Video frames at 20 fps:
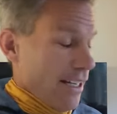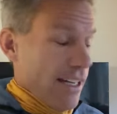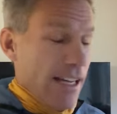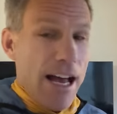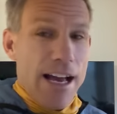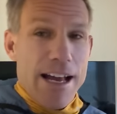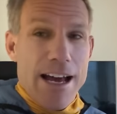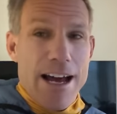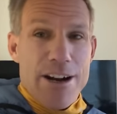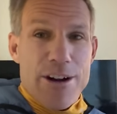
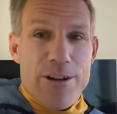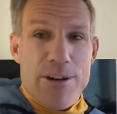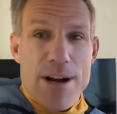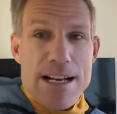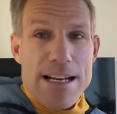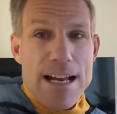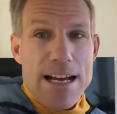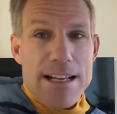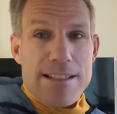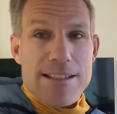I got a great
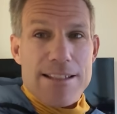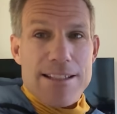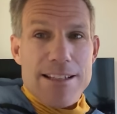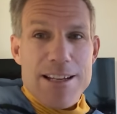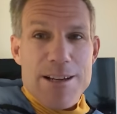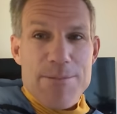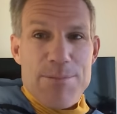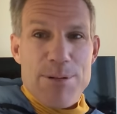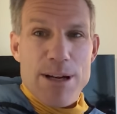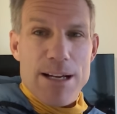night's
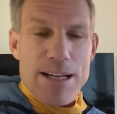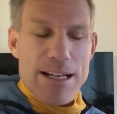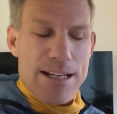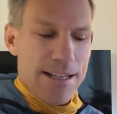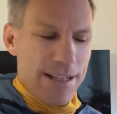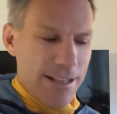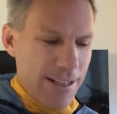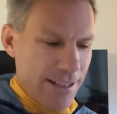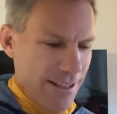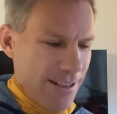sleep.
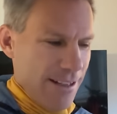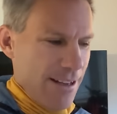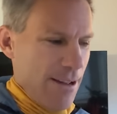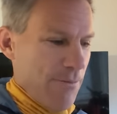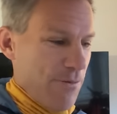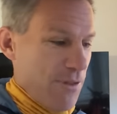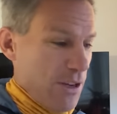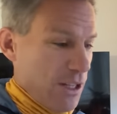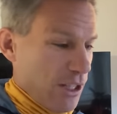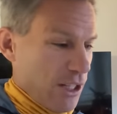I'm
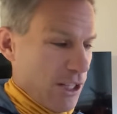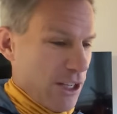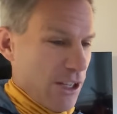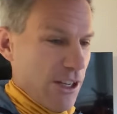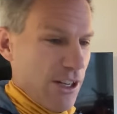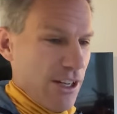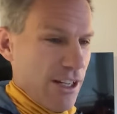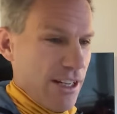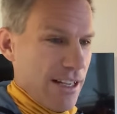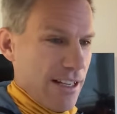feeling
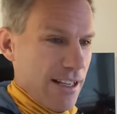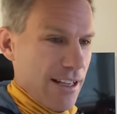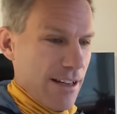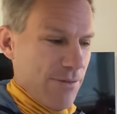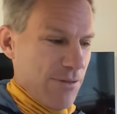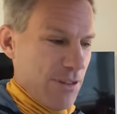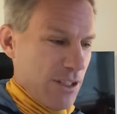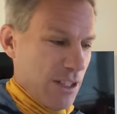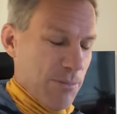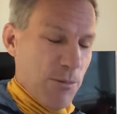good. I'm
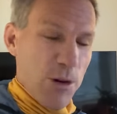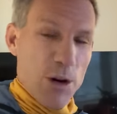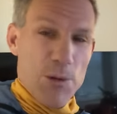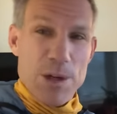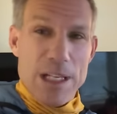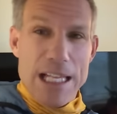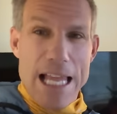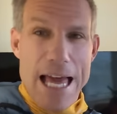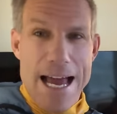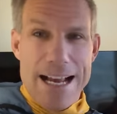feeling more
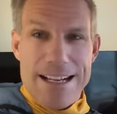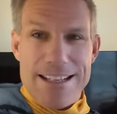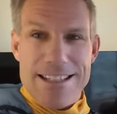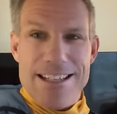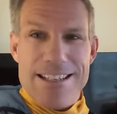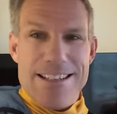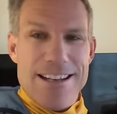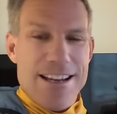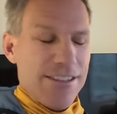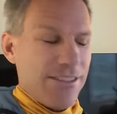relaxed
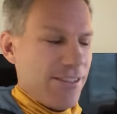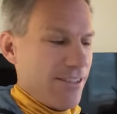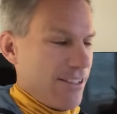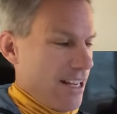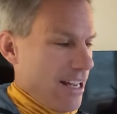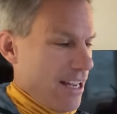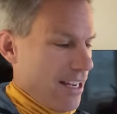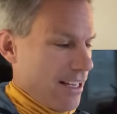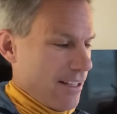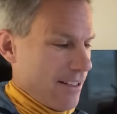than
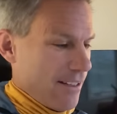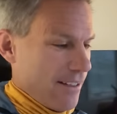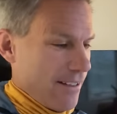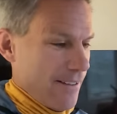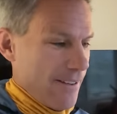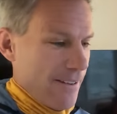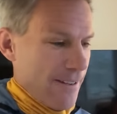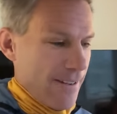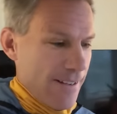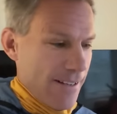yesterday.
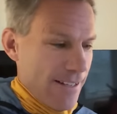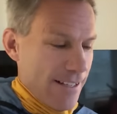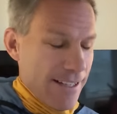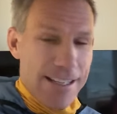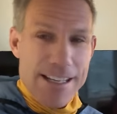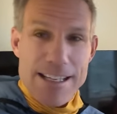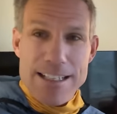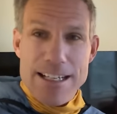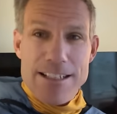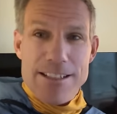
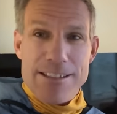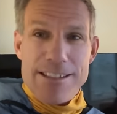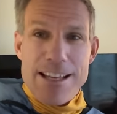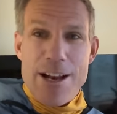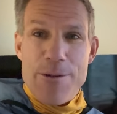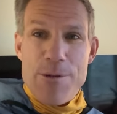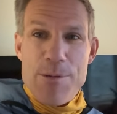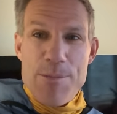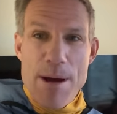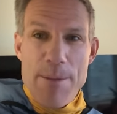And I just
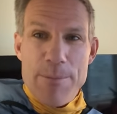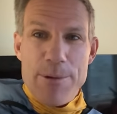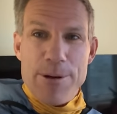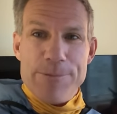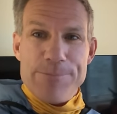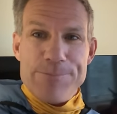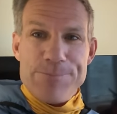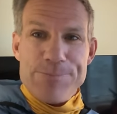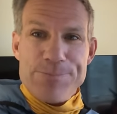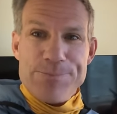gotta remember,
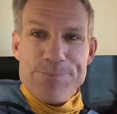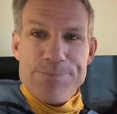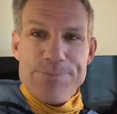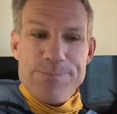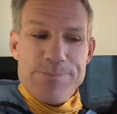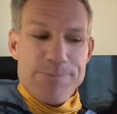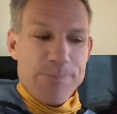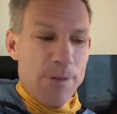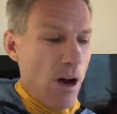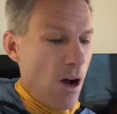
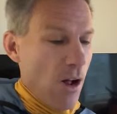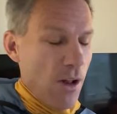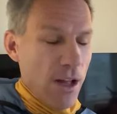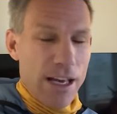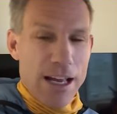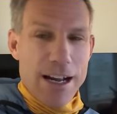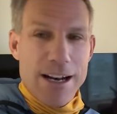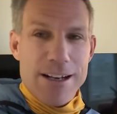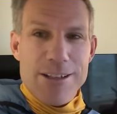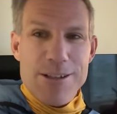all I
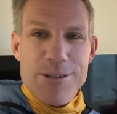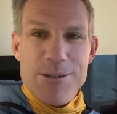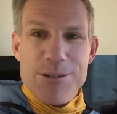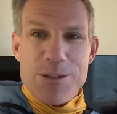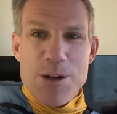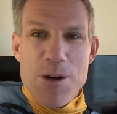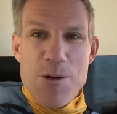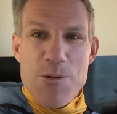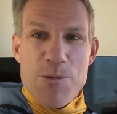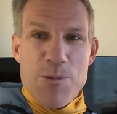gotta do is
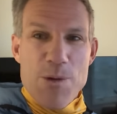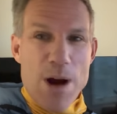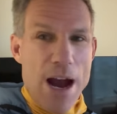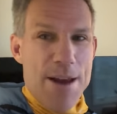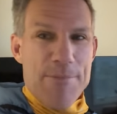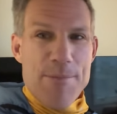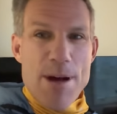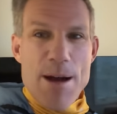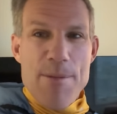go ride my